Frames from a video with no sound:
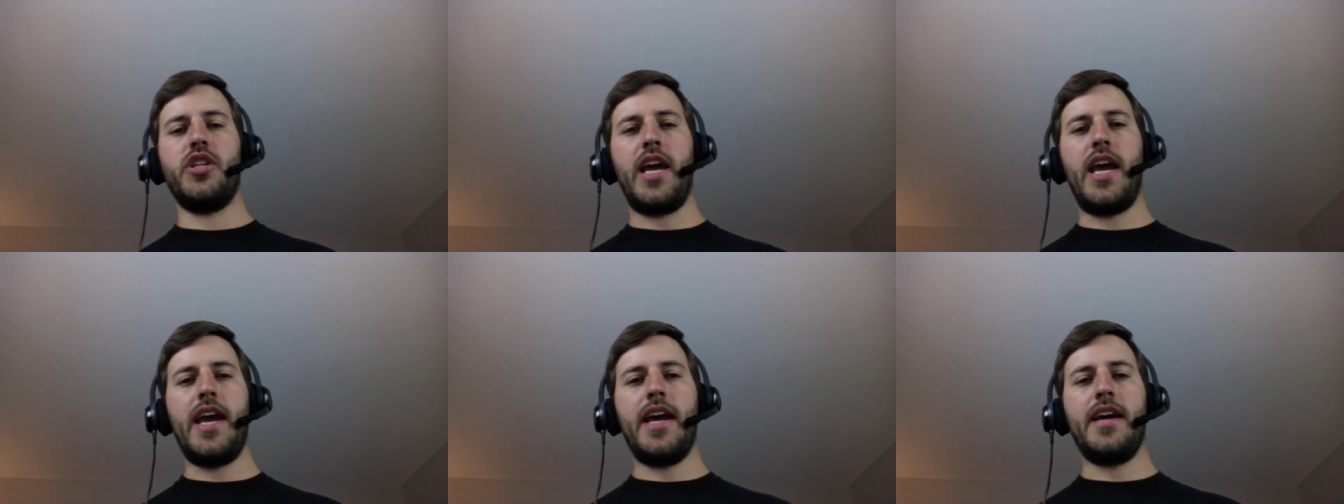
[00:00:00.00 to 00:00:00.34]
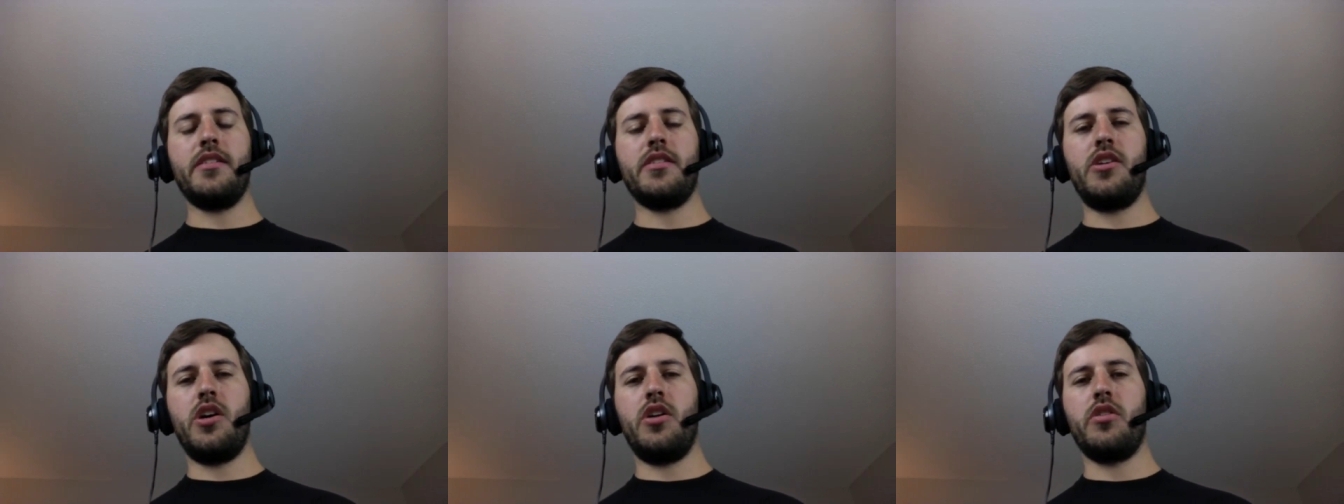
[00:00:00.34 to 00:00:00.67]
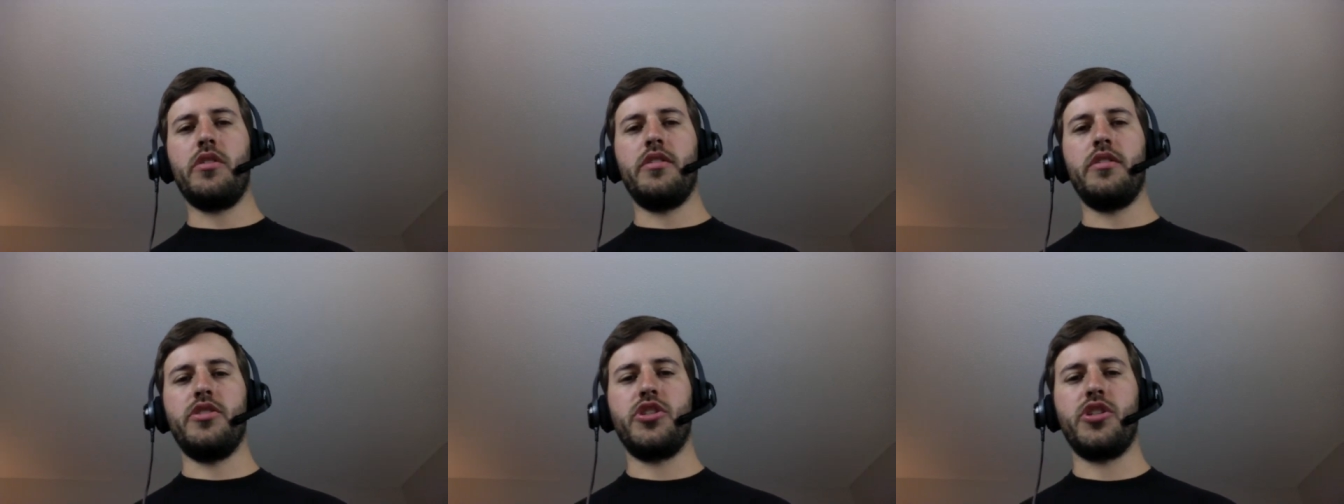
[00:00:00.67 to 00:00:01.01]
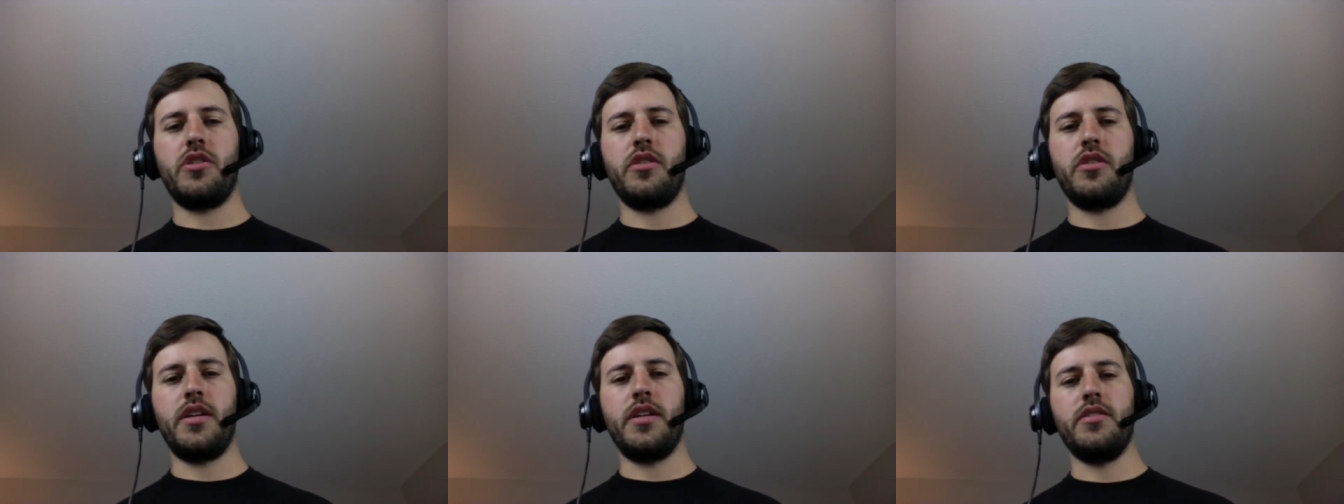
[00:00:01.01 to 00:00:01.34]
and car
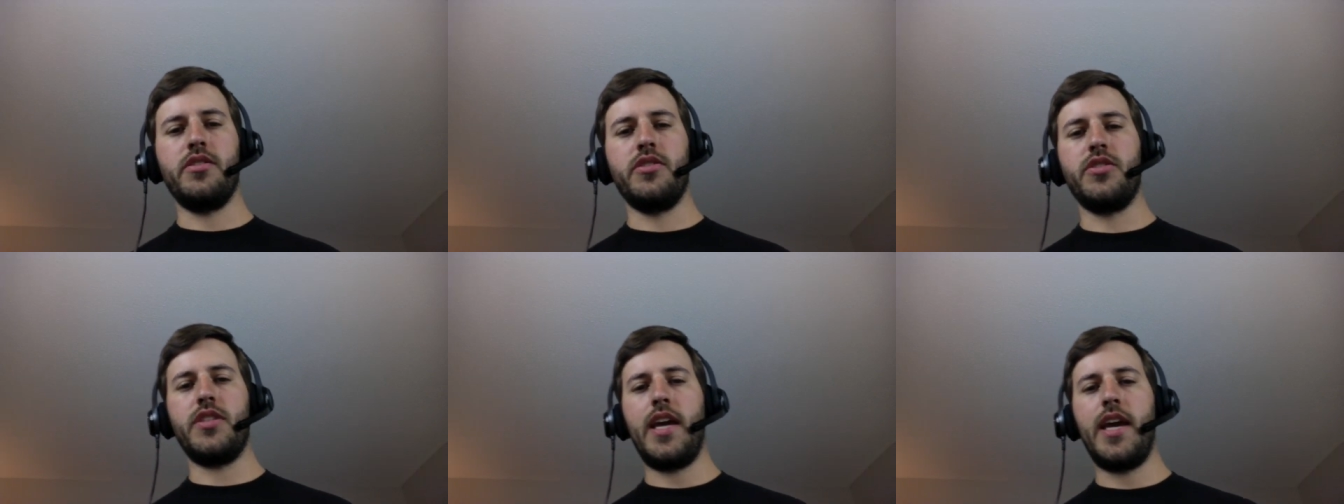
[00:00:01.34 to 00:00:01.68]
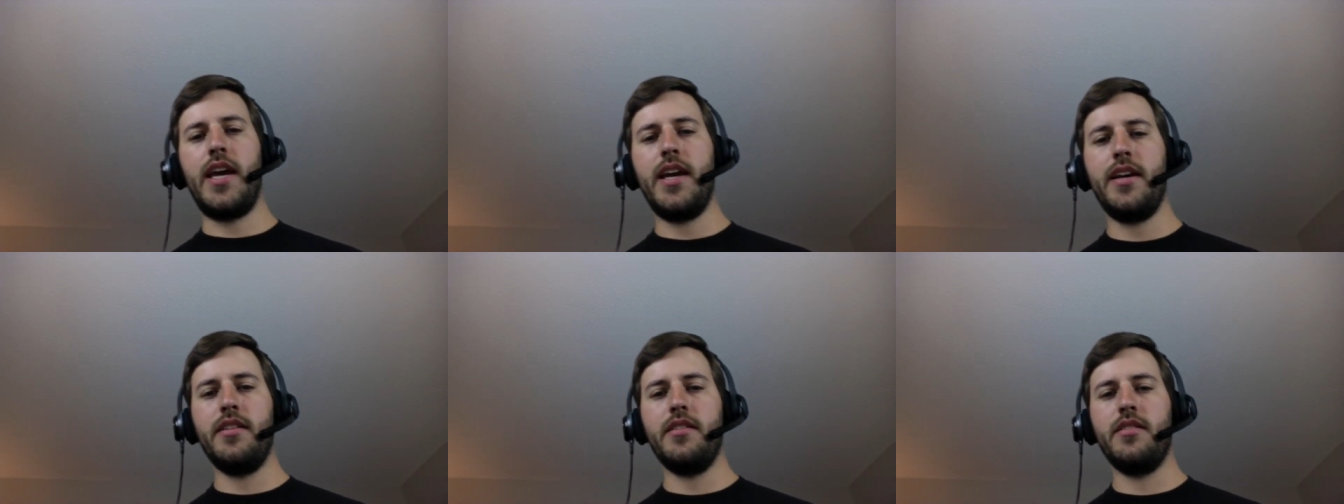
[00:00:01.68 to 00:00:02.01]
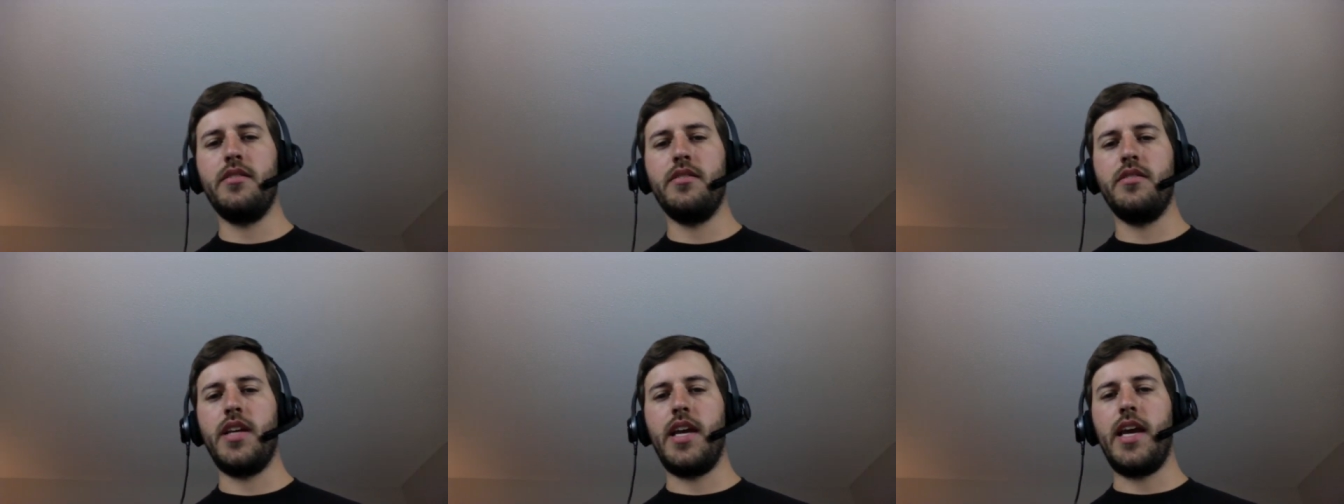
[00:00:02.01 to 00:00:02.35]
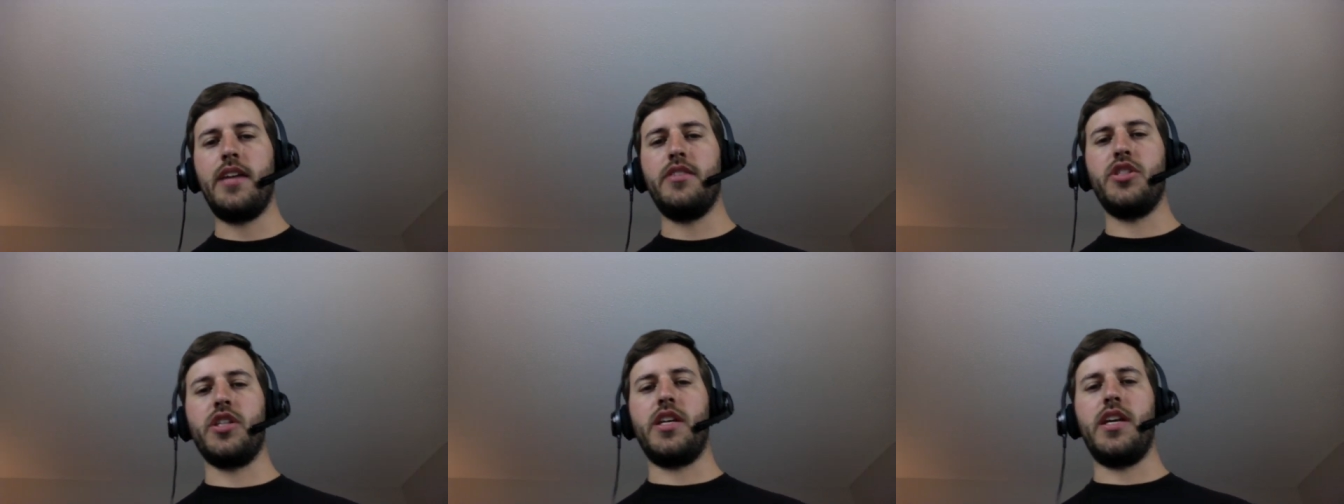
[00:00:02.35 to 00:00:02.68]
insurance and
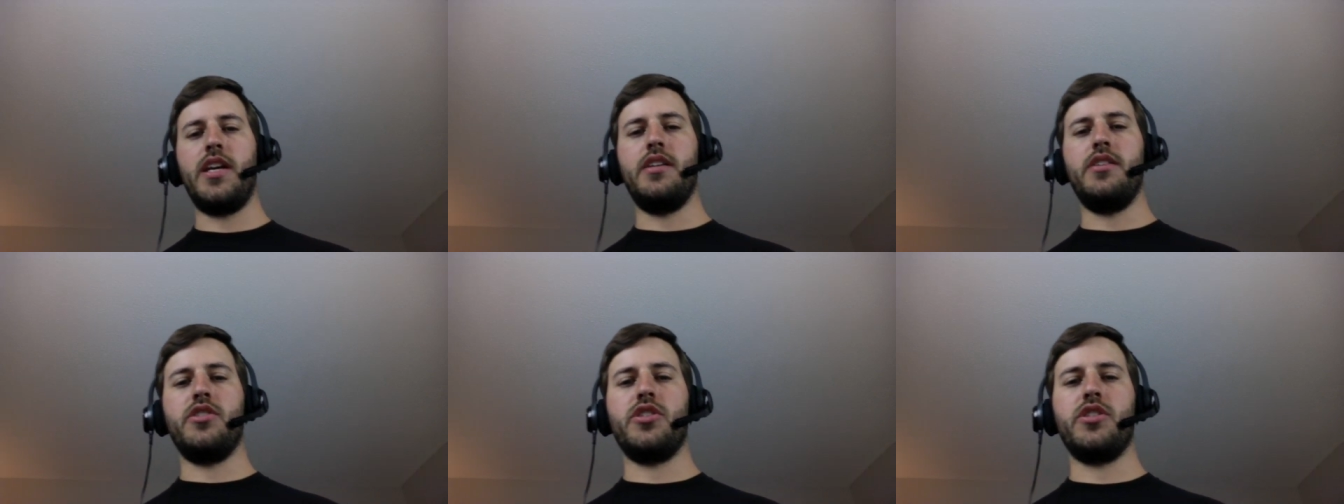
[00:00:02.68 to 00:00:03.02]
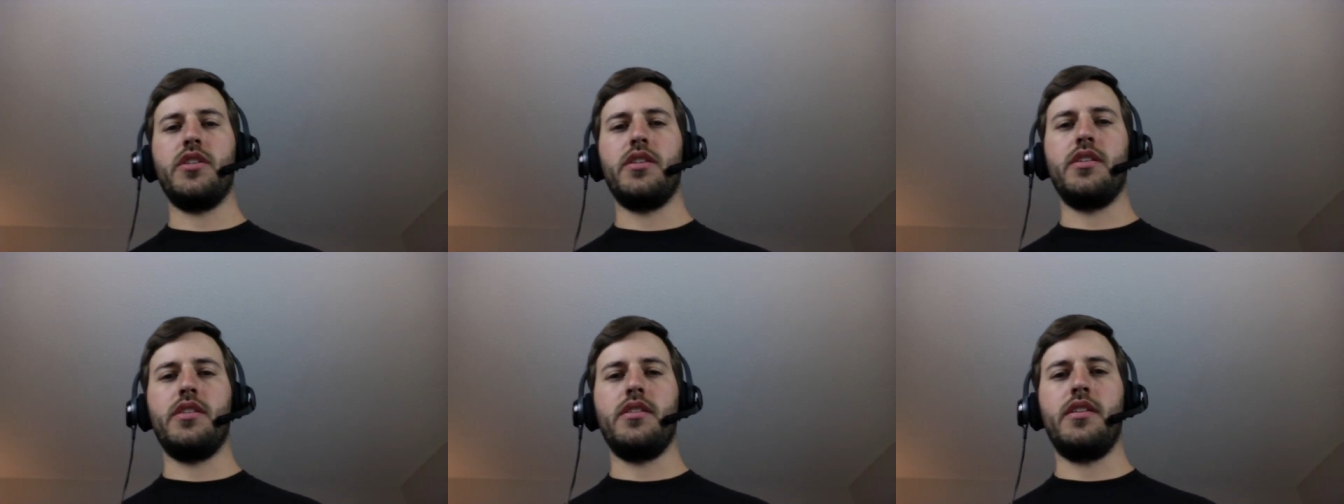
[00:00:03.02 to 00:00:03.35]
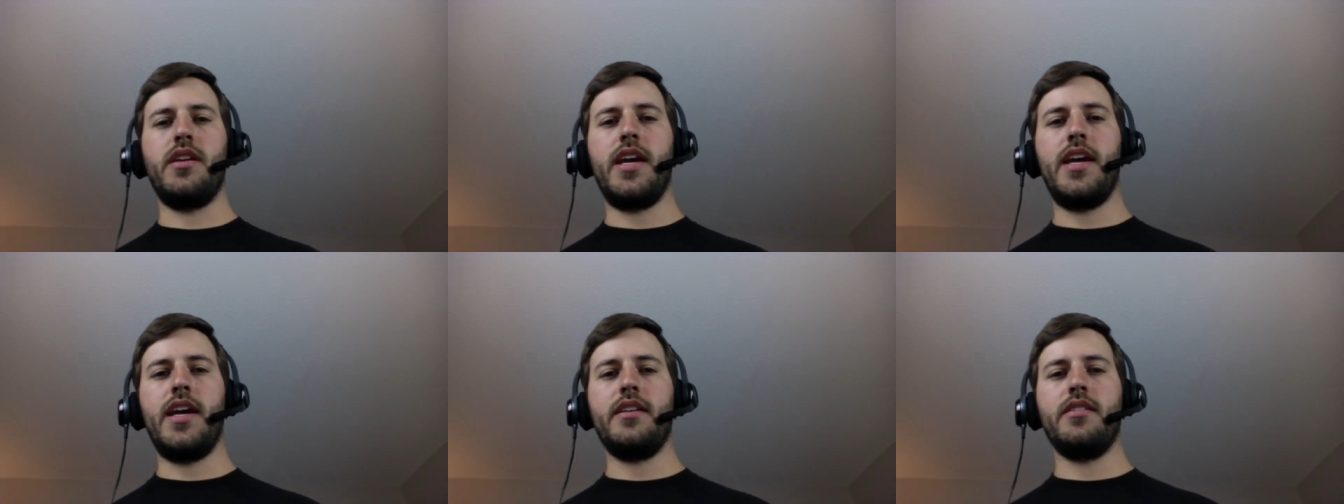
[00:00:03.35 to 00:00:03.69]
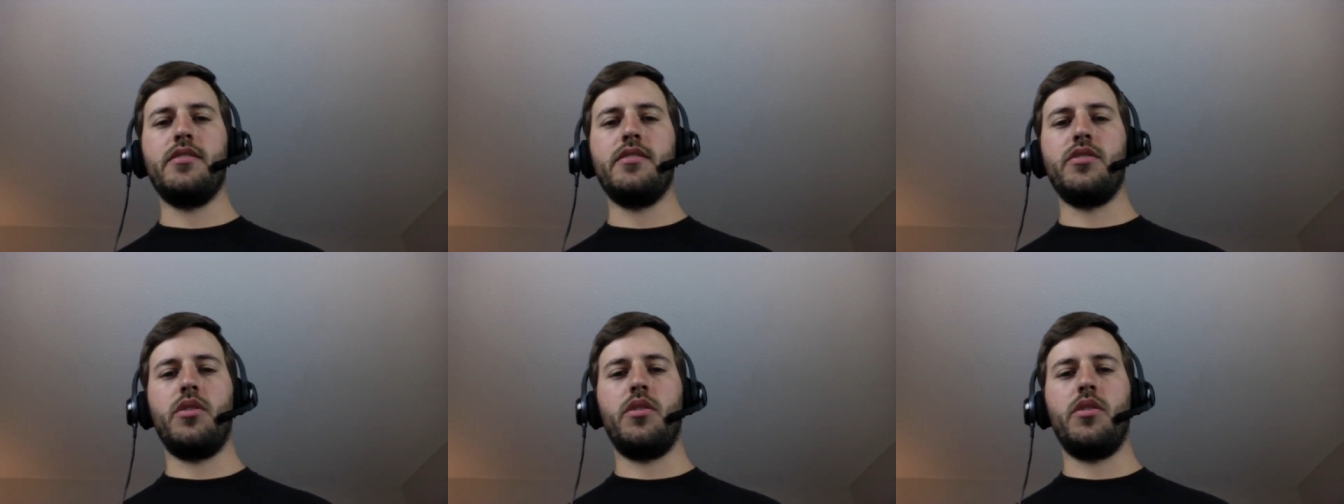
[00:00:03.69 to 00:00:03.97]
education and